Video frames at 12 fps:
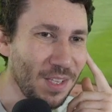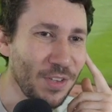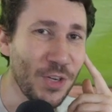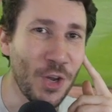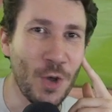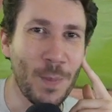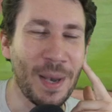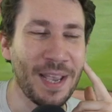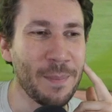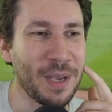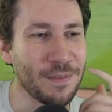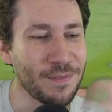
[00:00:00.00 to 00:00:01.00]
You know,
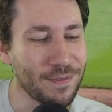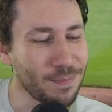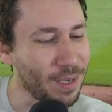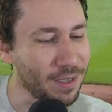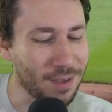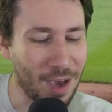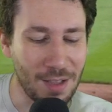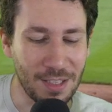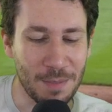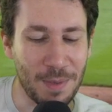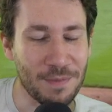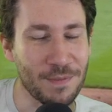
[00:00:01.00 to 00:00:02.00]
my
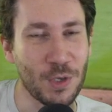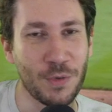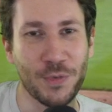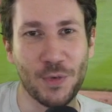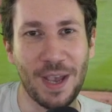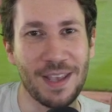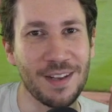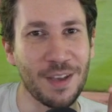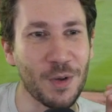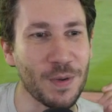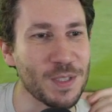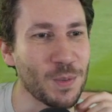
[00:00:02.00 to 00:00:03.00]
colleague, my good friend,
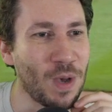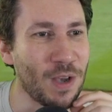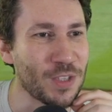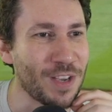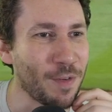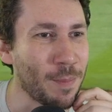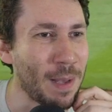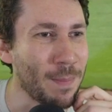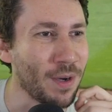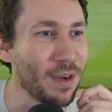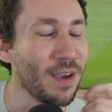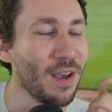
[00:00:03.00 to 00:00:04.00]
Chris Welsh, I
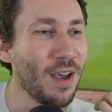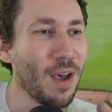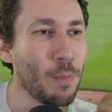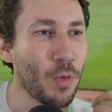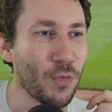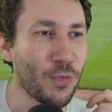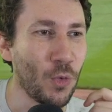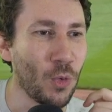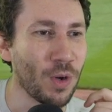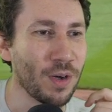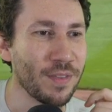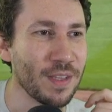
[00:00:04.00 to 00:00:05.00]
remember
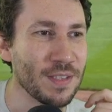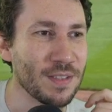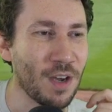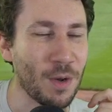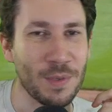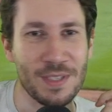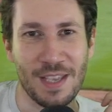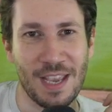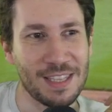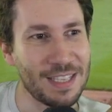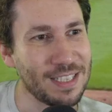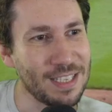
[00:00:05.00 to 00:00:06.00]
before the start was
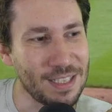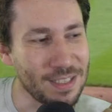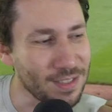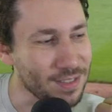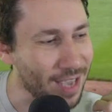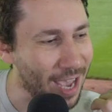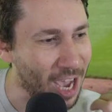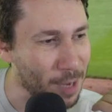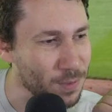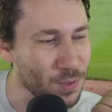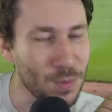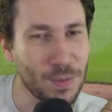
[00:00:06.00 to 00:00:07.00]
saying that he is
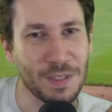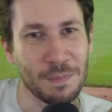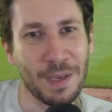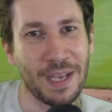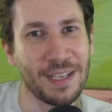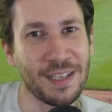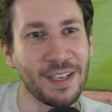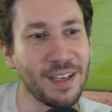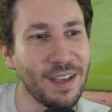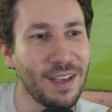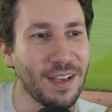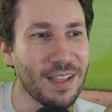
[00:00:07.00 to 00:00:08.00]
absolutely betting
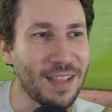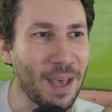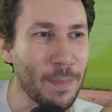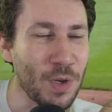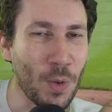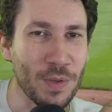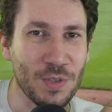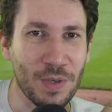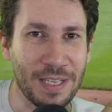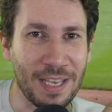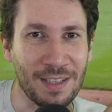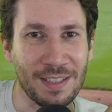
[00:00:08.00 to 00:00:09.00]
that Manoah is
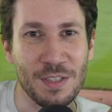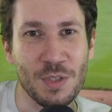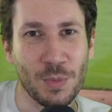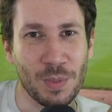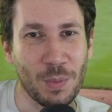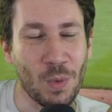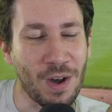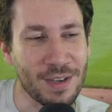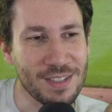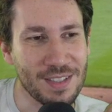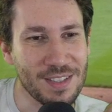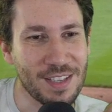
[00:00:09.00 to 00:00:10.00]
going to get at least 3
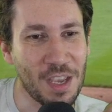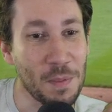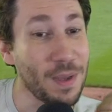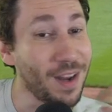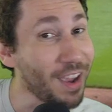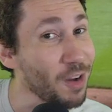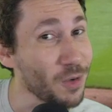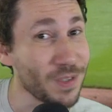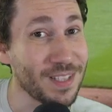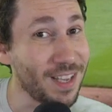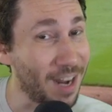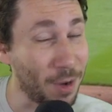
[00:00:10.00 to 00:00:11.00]
walks in this game. And I
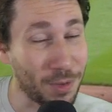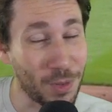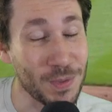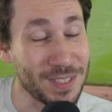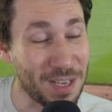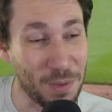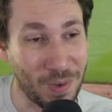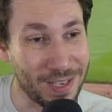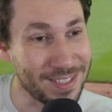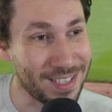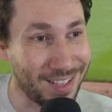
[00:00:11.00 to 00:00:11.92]
understand how close that was.